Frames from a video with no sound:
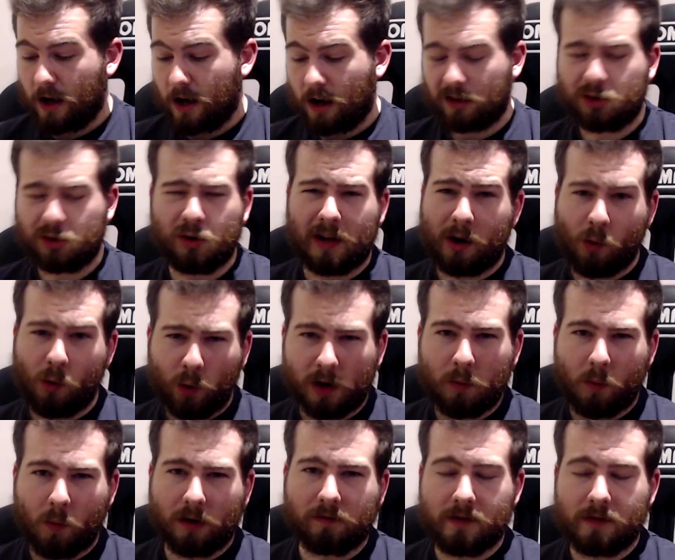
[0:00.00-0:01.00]
I'll do that all
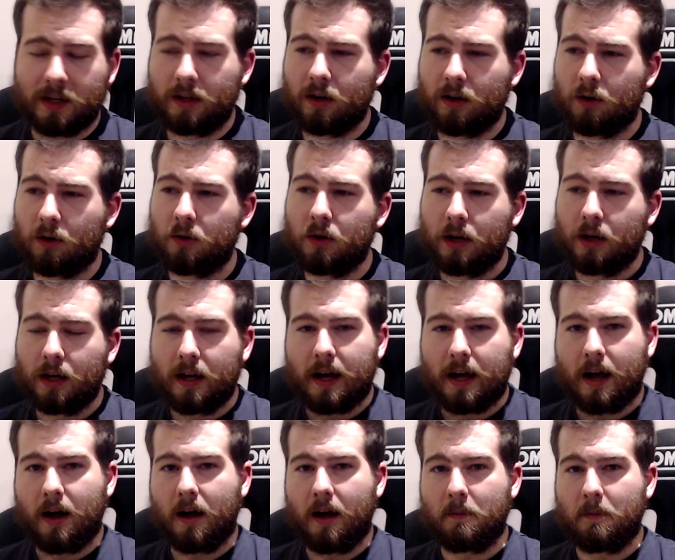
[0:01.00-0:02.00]
in one video,
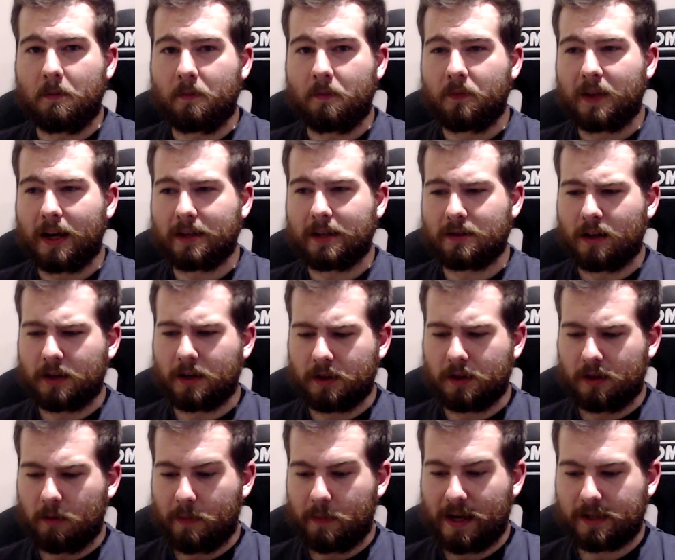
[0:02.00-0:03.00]
as like
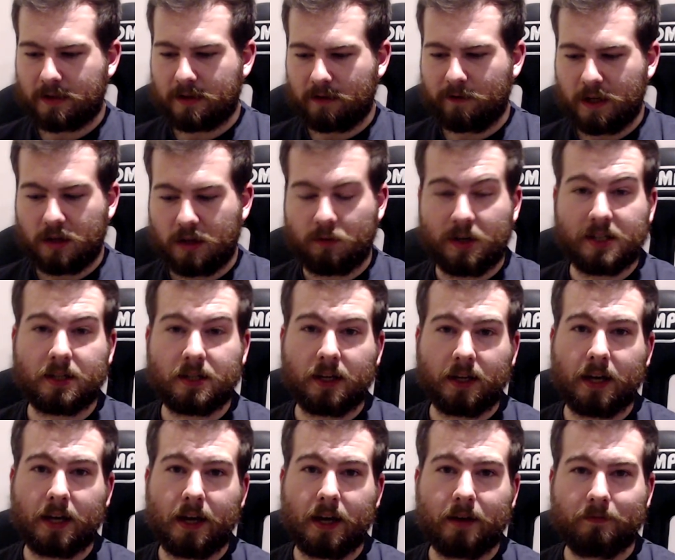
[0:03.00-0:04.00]
the best the V3s
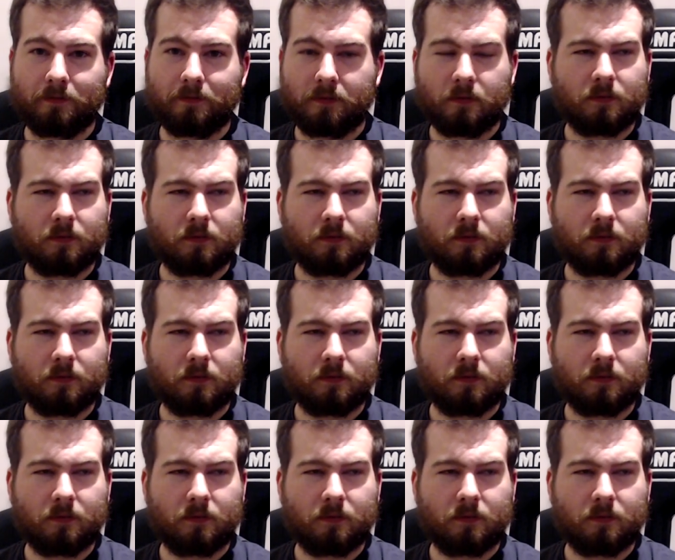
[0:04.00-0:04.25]
can get.